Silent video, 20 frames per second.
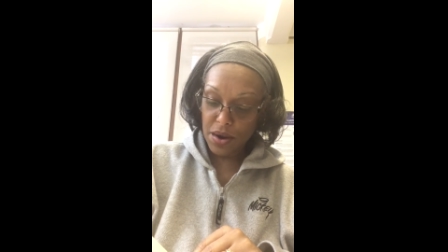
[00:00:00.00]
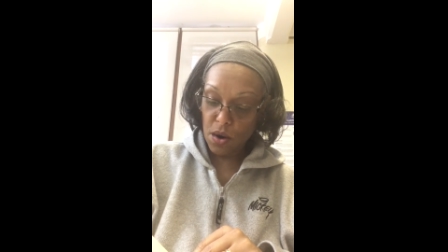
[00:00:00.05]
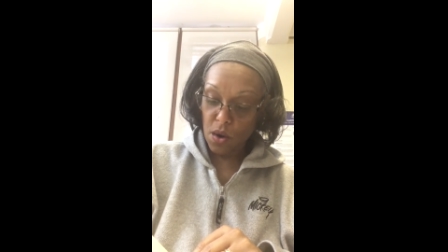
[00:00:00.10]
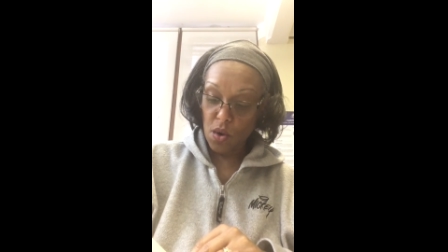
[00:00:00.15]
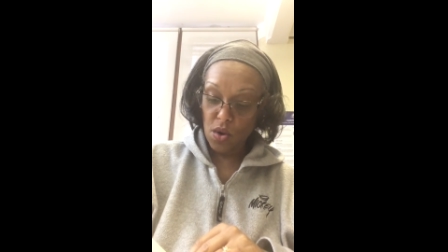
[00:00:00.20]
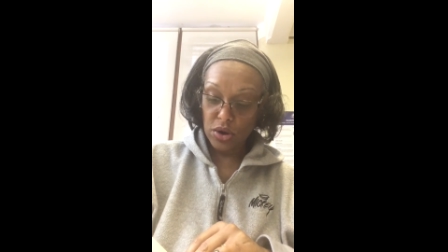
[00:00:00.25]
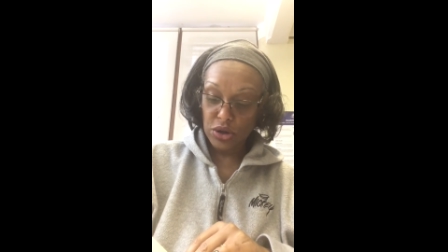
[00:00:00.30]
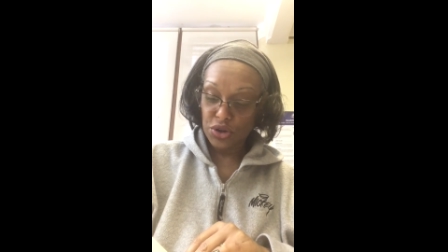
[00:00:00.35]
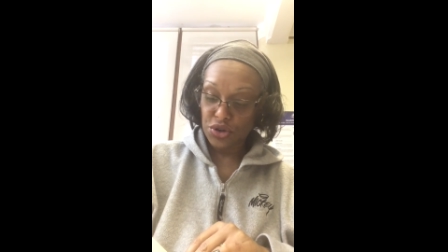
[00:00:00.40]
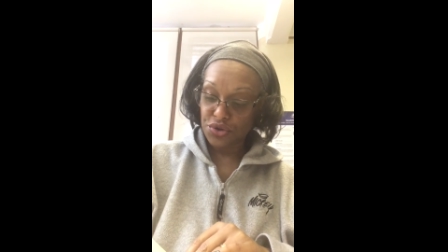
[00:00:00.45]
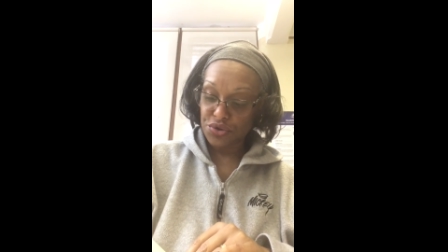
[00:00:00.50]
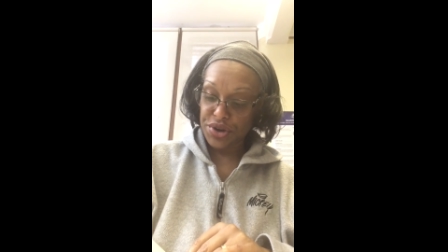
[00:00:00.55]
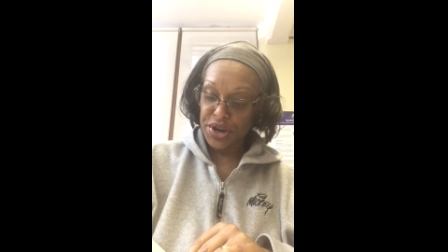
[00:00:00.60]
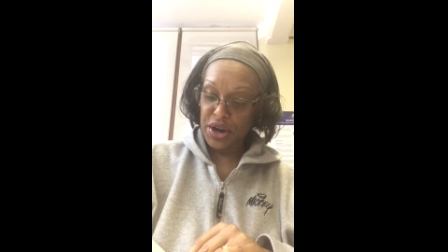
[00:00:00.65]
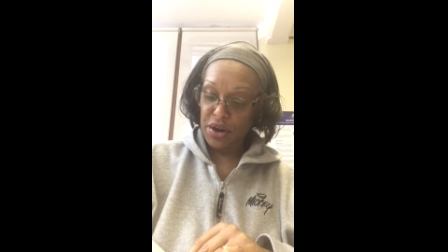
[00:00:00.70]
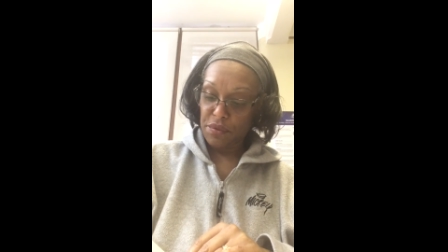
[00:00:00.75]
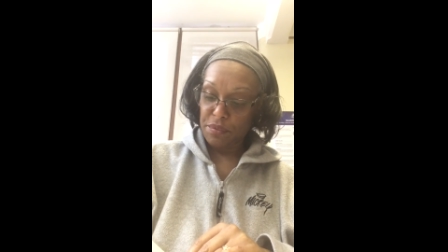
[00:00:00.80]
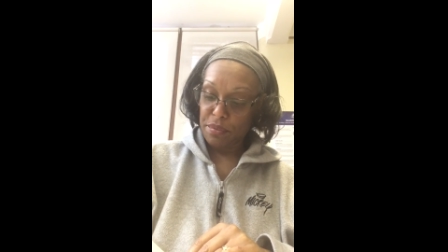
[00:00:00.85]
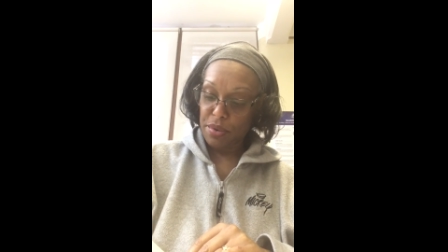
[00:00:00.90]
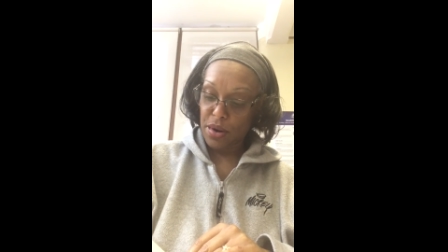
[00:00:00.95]
or a
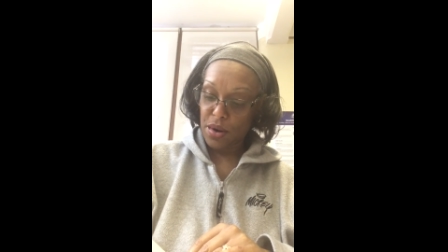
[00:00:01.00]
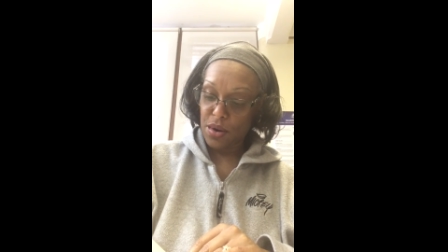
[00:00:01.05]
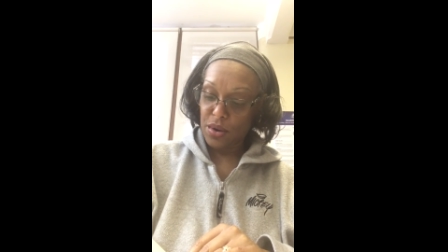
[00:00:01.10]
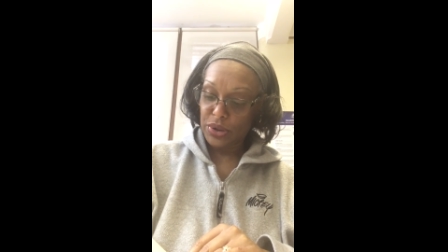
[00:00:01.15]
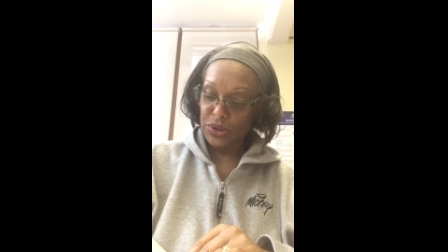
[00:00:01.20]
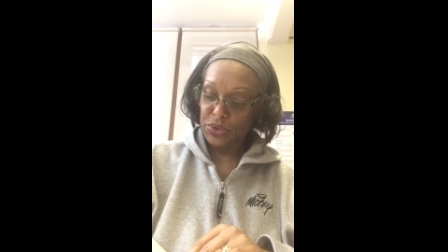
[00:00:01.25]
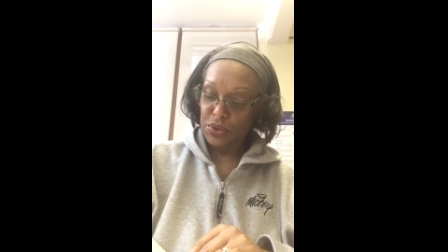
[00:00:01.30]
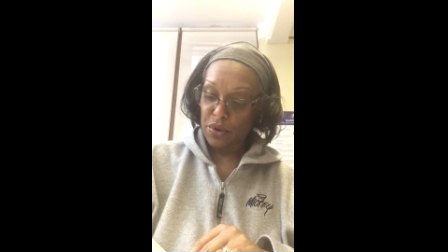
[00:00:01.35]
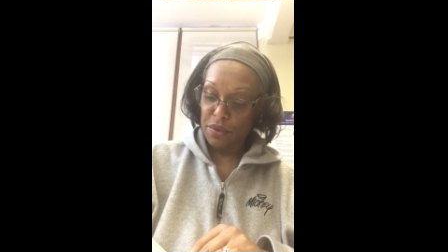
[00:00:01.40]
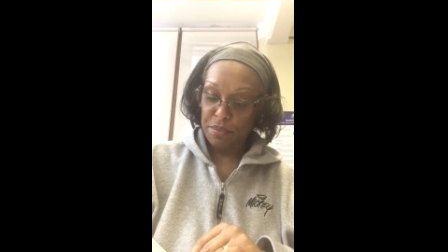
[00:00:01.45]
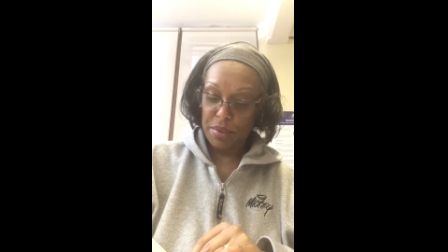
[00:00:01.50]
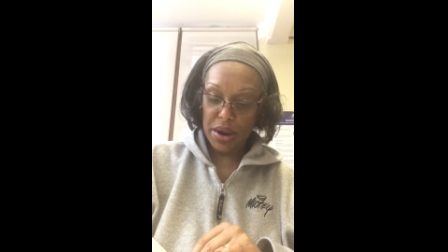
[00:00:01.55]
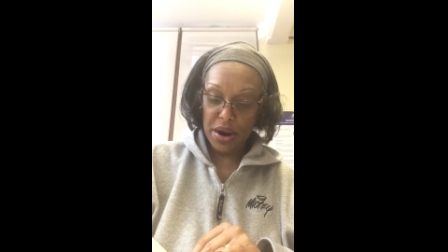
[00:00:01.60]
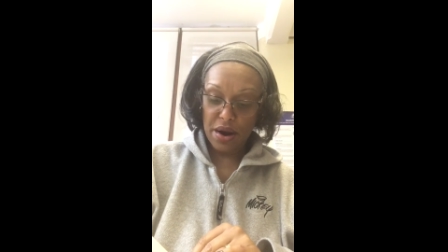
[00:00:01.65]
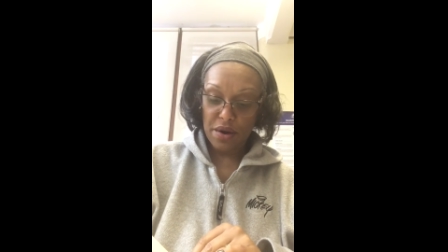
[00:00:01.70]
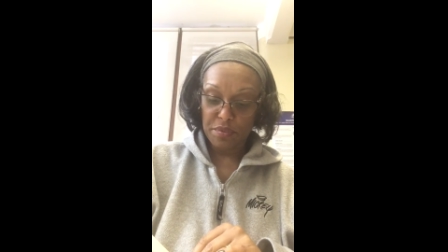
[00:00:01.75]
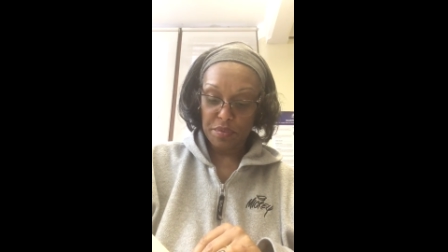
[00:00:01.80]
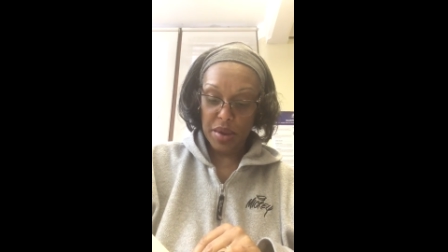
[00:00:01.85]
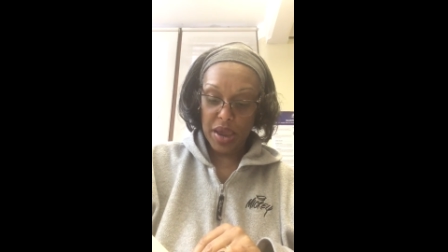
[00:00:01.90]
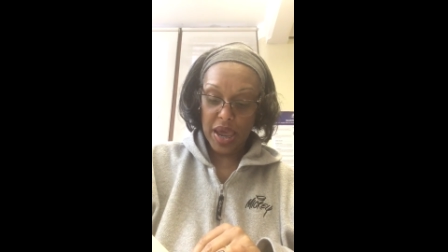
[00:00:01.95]
string of pearls, or a
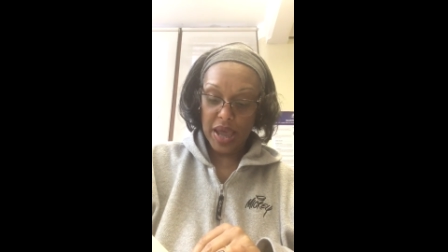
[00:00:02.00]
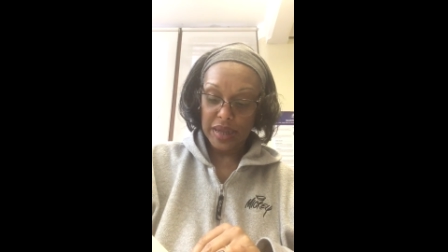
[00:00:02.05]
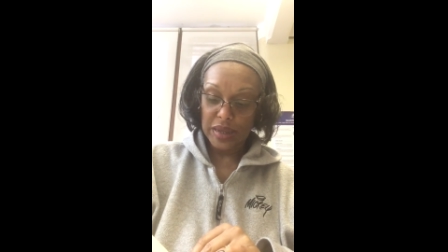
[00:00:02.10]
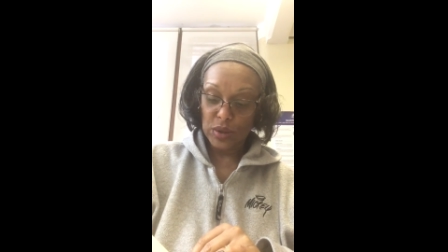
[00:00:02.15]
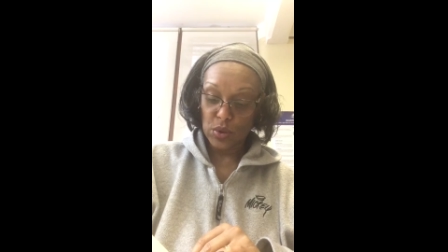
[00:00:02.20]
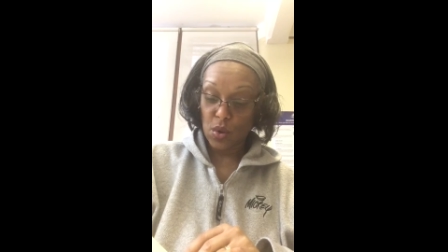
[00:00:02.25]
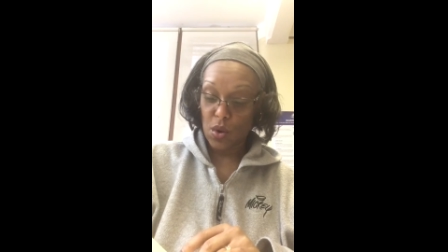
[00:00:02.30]
pair of pants,